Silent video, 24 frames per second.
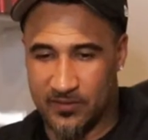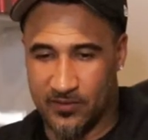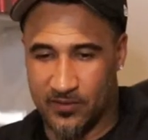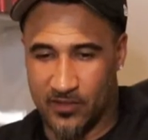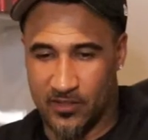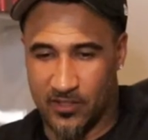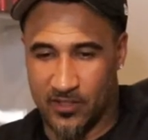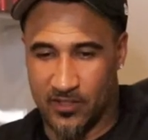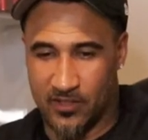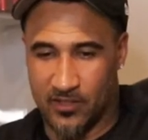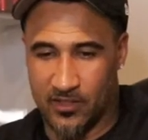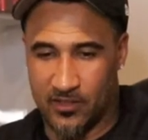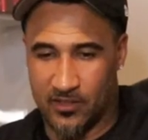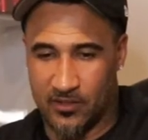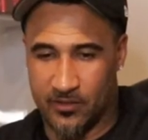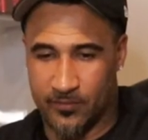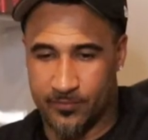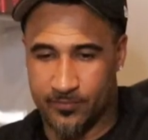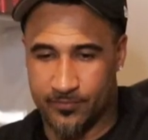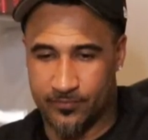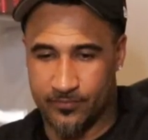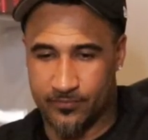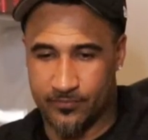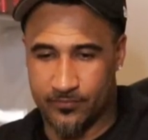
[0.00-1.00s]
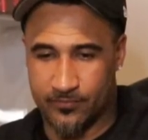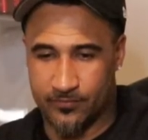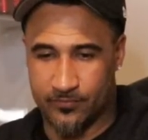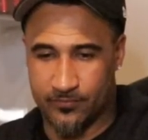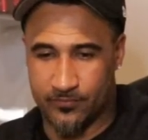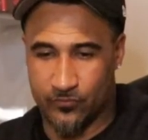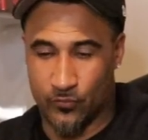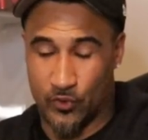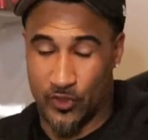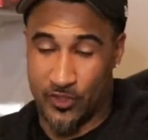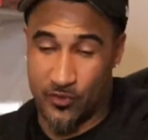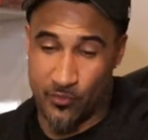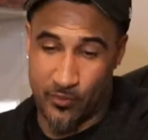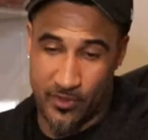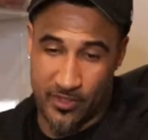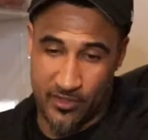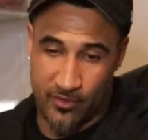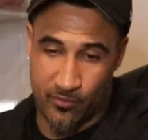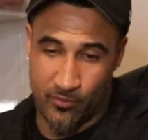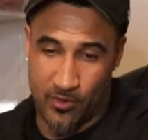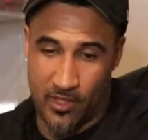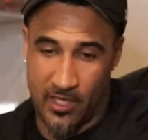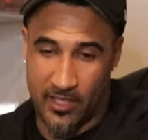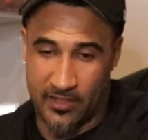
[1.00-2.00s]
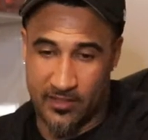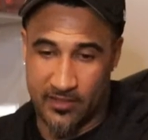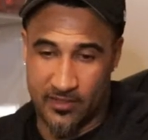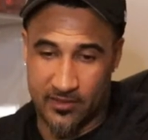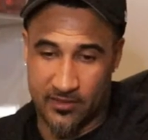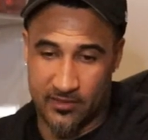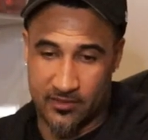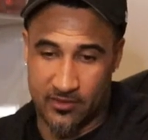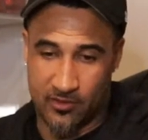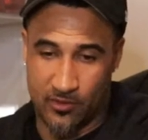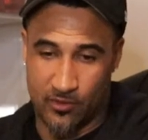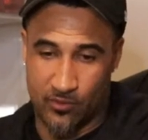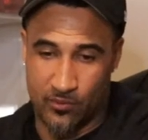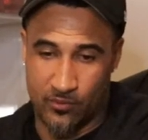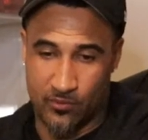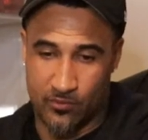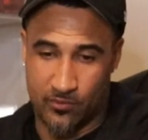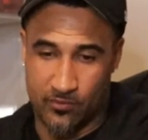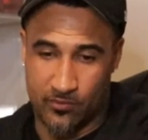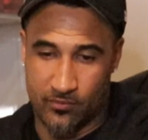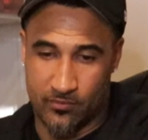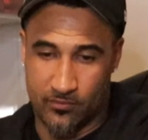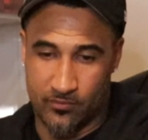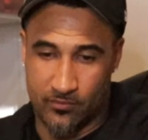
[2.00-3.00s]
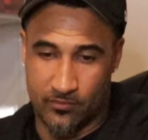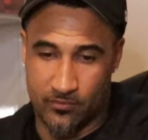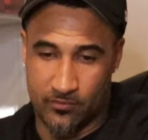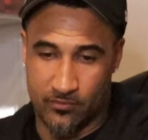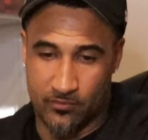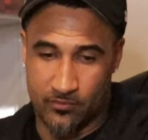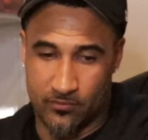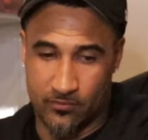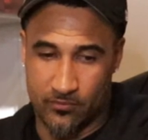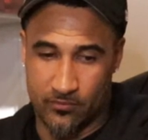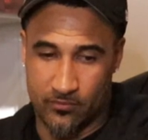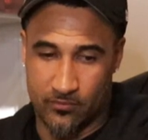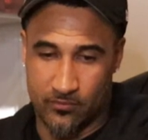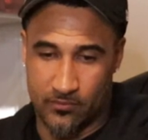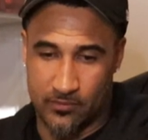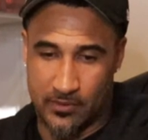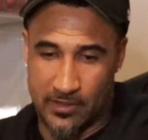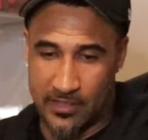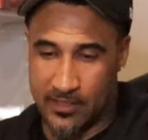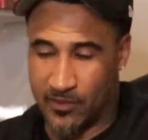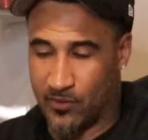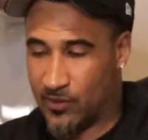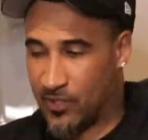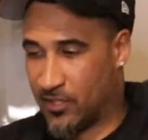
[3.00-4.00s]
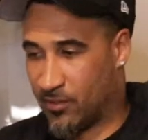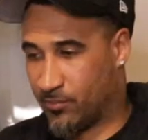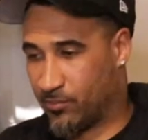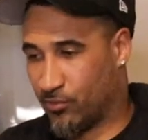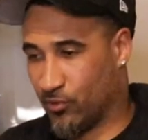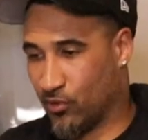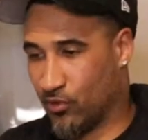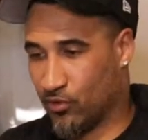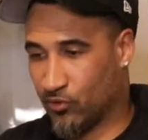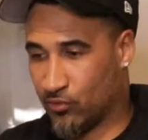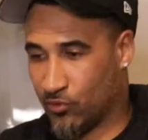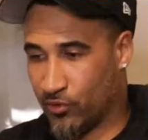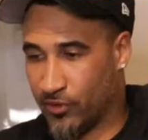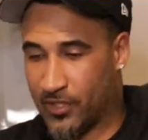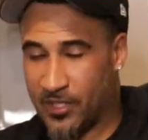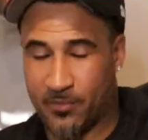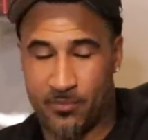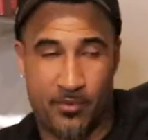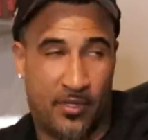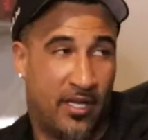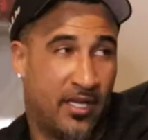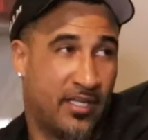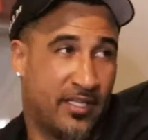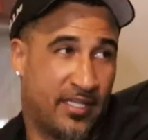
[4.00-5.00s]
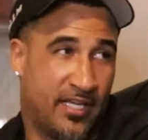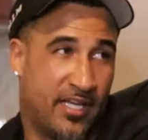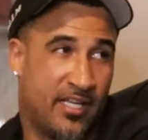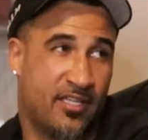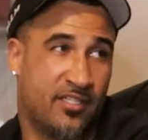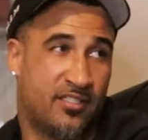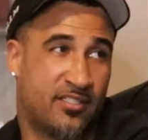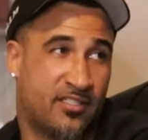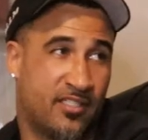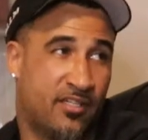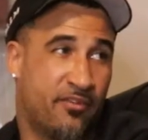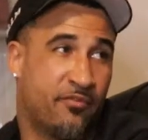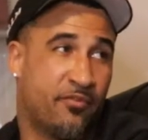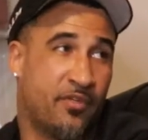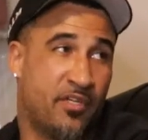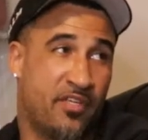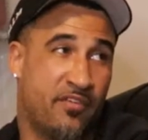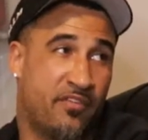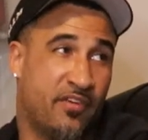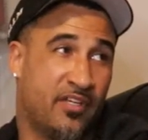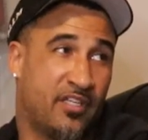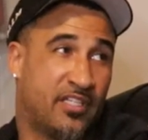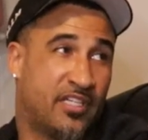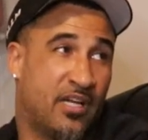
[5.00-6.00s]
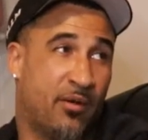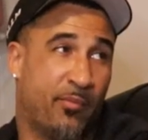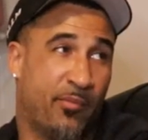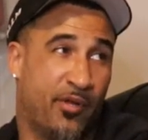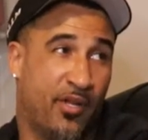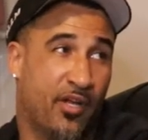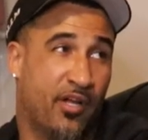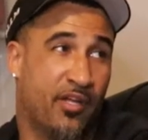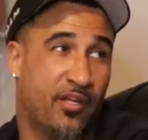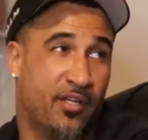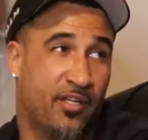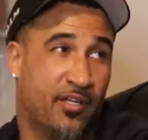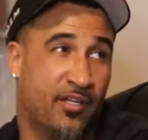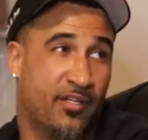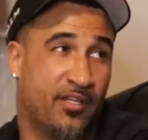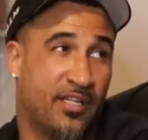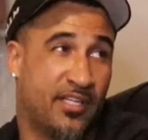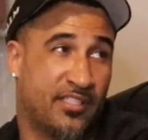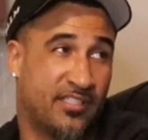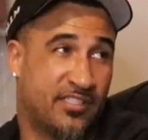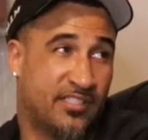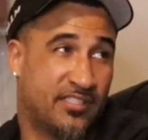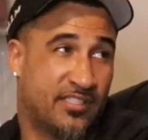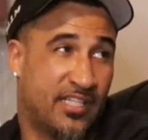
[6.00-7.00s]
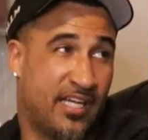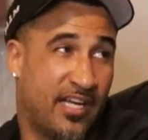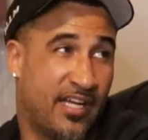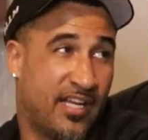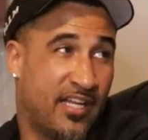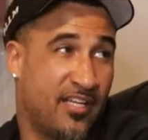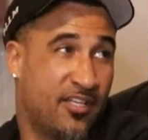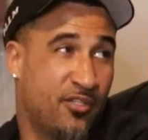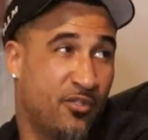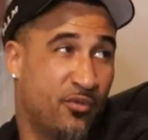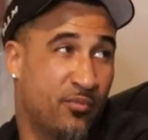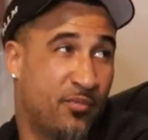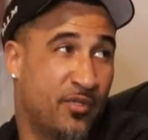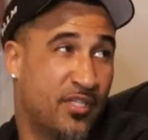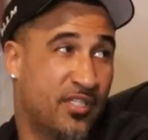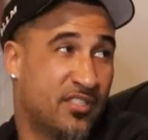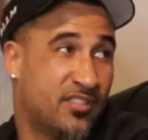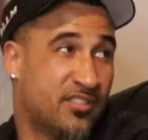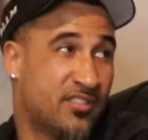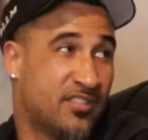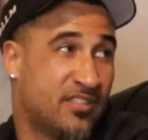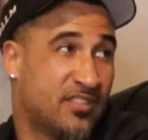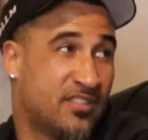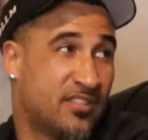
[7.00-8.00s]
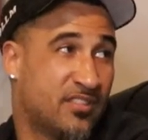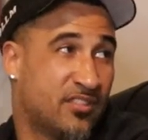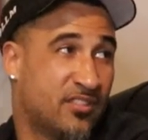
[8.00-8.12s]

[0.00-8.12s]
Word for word: Uh, well, you went to Rockets, so yeah. I know how the pros work. They probably gave you something for even yeah. coming out there. That's just how they do business.